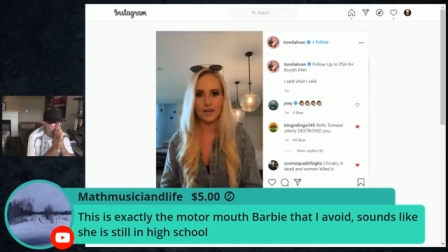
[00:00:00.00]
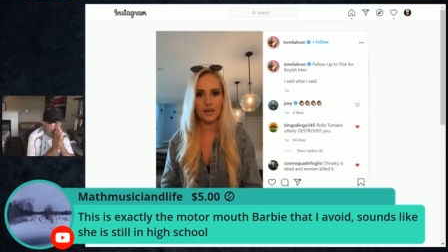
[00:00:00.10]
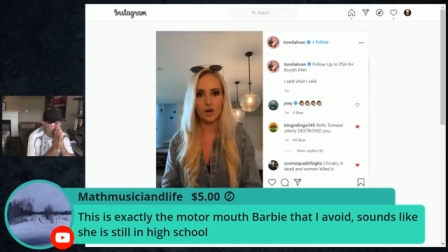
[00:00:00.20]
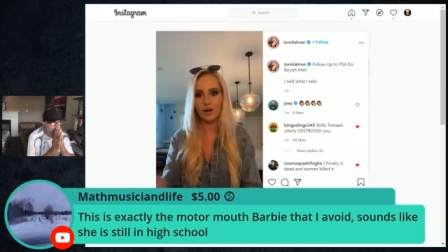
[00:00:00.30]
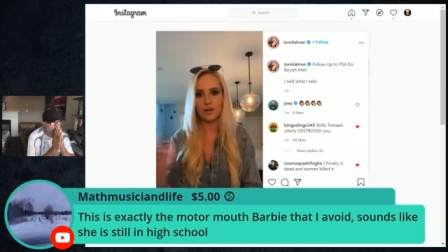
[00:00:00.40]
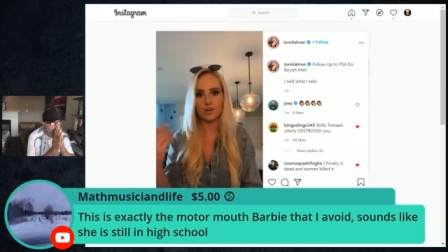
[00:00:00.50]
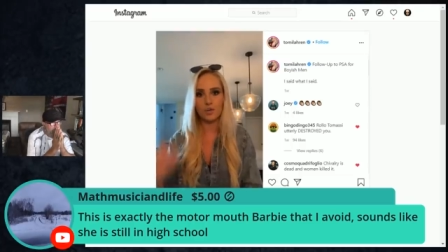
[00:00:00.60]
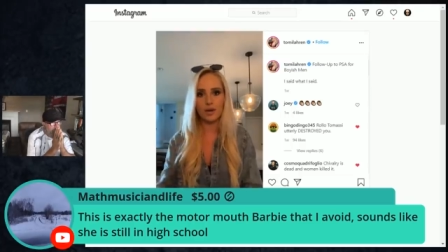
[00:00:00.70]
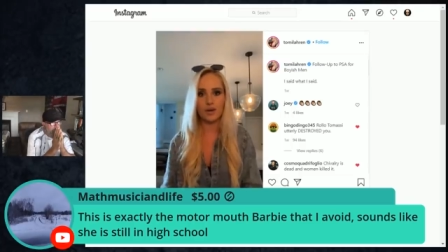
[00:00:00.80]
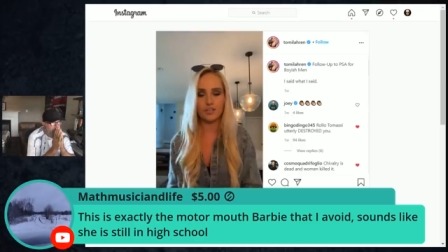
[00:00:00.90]
And I hope that
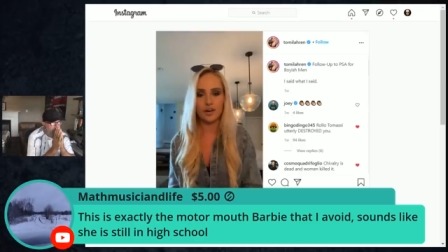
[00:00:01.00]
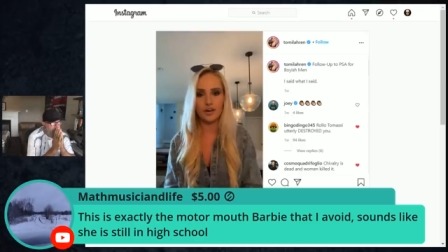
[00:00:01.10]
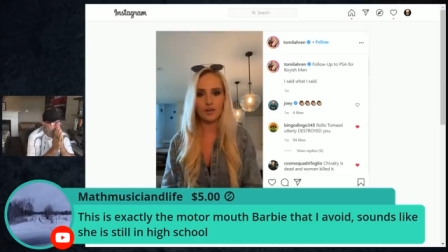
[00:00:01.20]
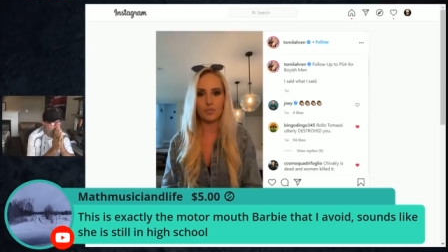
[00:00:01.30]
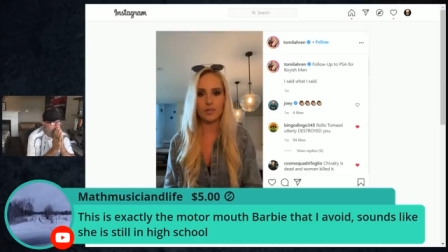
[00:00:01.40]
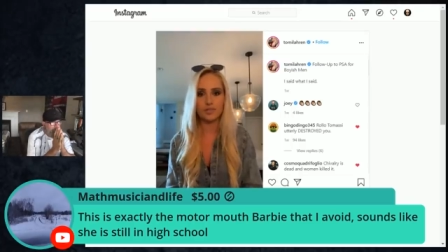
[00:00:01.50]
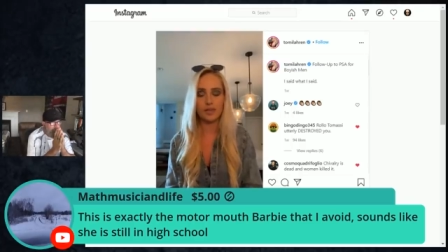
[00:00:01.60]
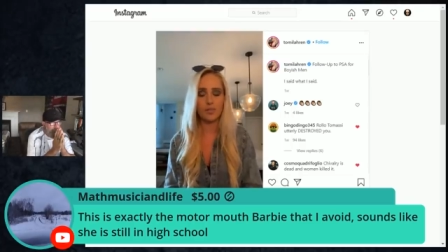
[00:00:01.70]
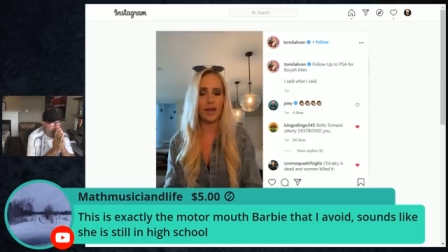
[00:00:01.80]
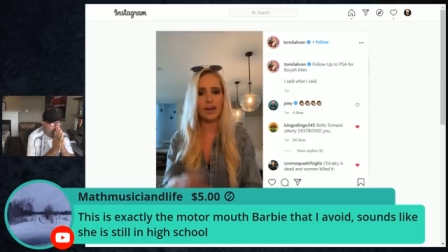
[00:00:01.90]
all you women out there will
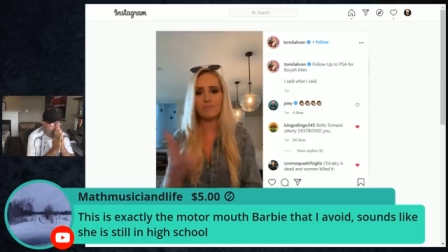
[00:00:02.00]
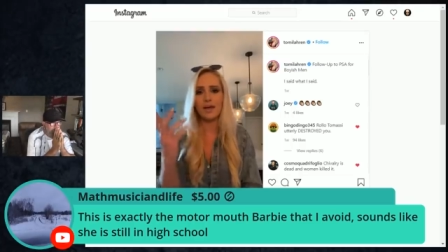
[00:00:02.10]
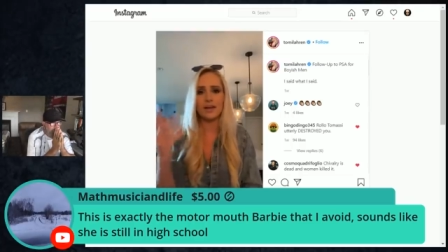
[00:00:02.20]
be the same way.